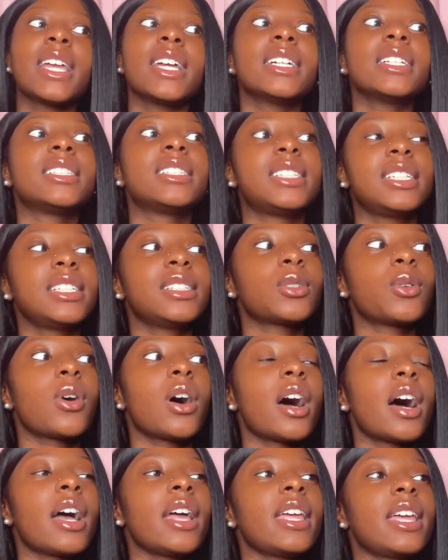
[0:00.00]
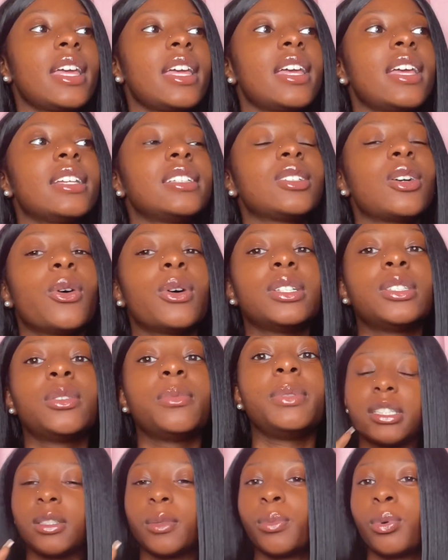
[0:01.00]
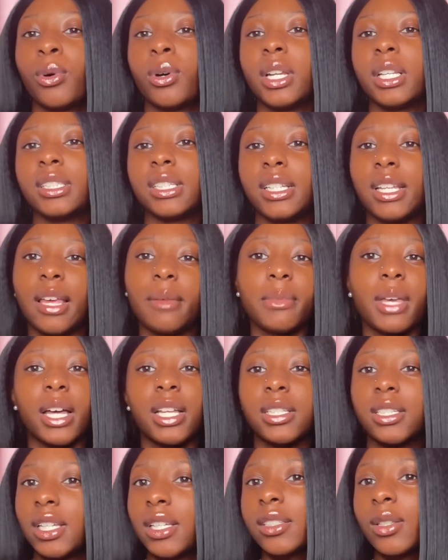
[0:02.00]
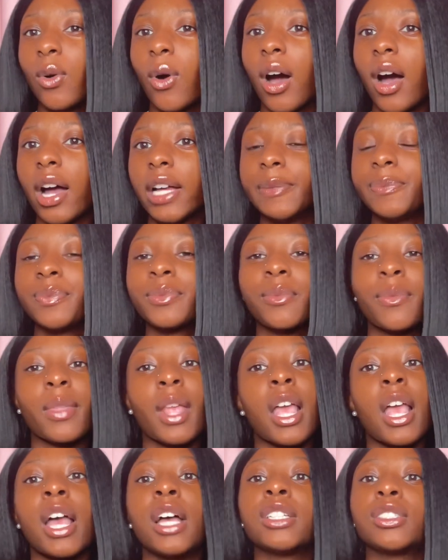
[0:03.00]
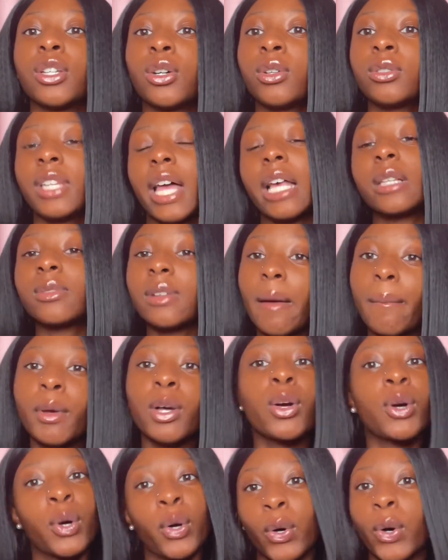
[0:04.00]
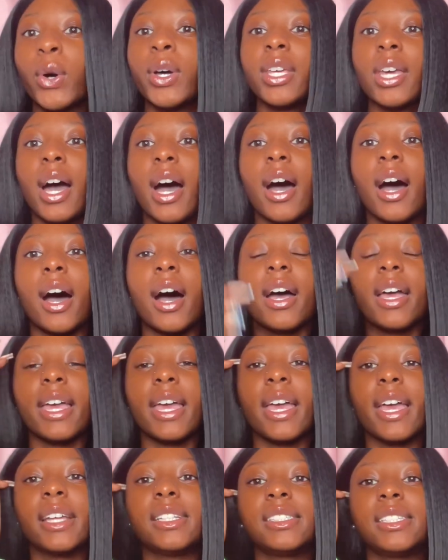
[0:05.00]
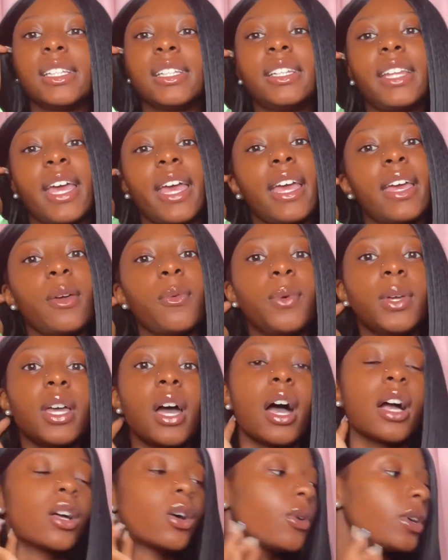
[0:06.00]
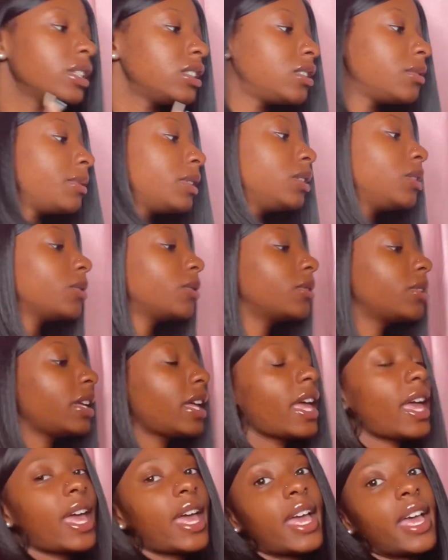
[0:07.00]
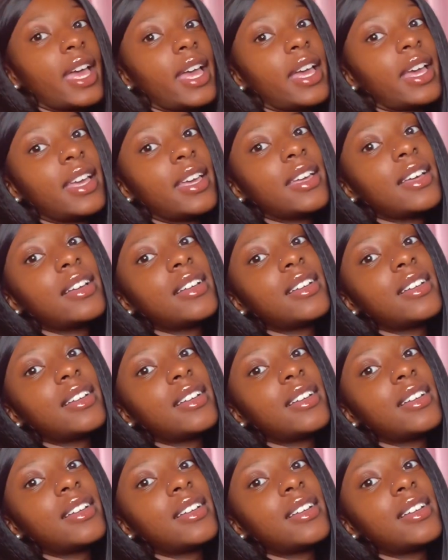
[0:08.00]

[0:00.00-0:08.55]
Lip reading: Cheese squad is going to be supporters and name y'all cheese squad. So that's what I'm gonna call y'all, and today we are going to be doing a